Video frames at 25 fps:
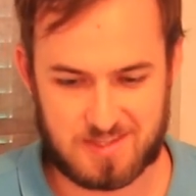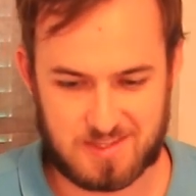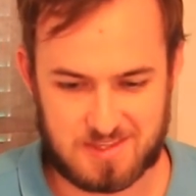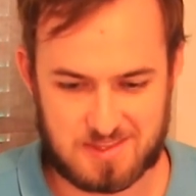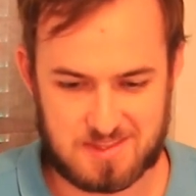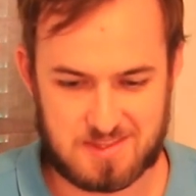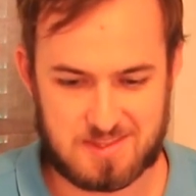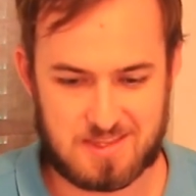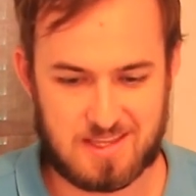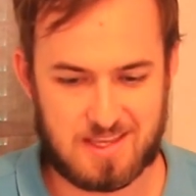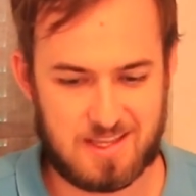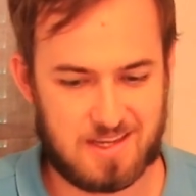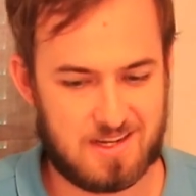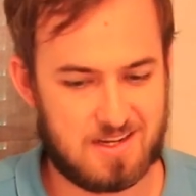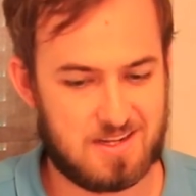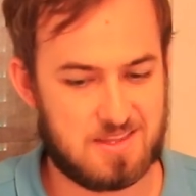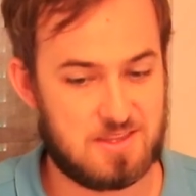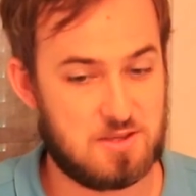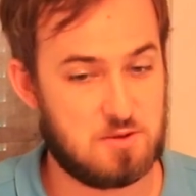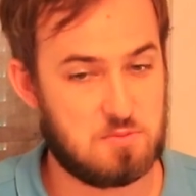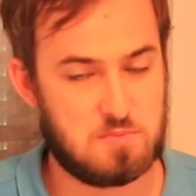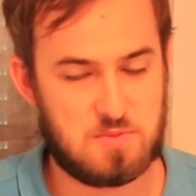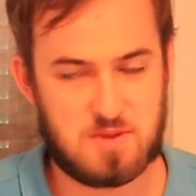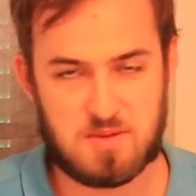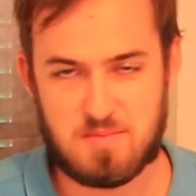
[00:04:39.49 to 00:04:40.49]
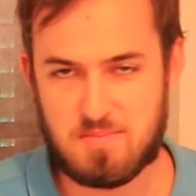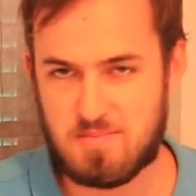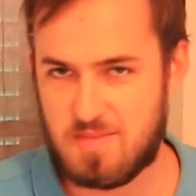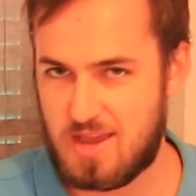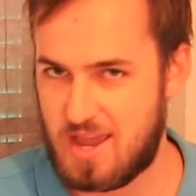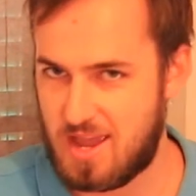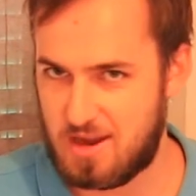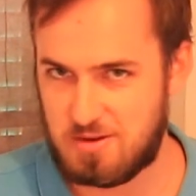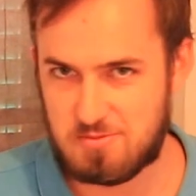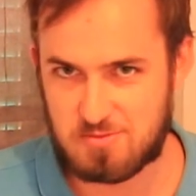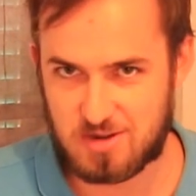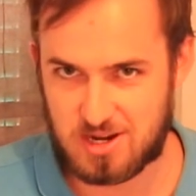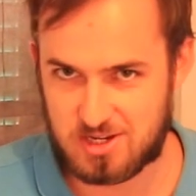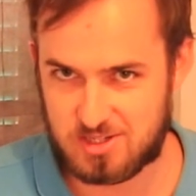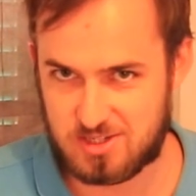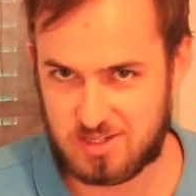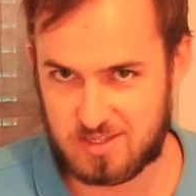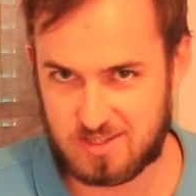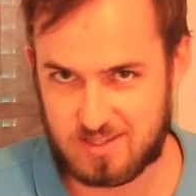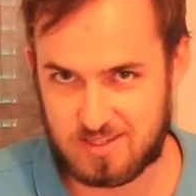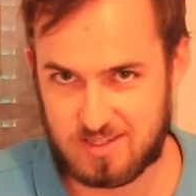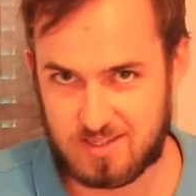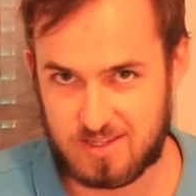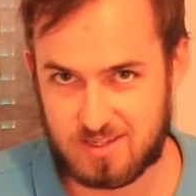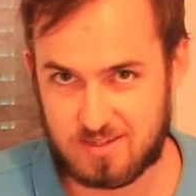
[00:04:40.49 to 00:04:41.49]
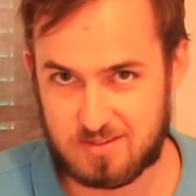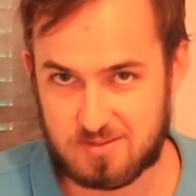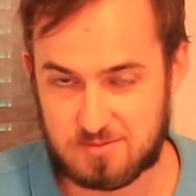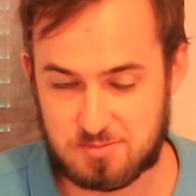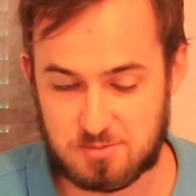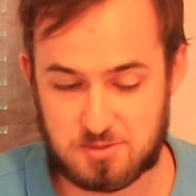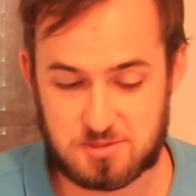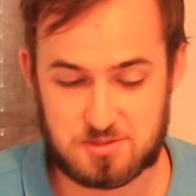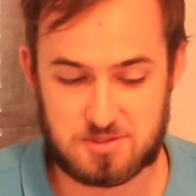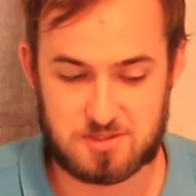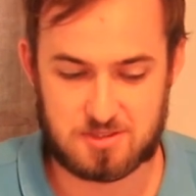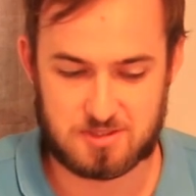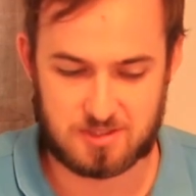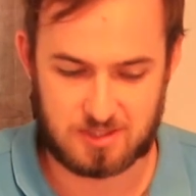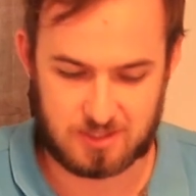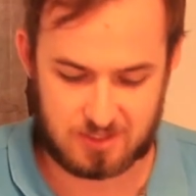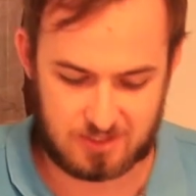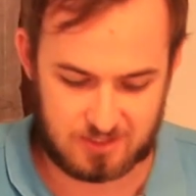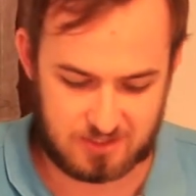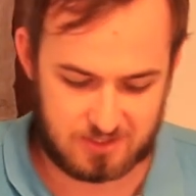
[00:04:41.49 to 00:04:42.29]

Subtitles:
then there'll be a mad rush at the end, which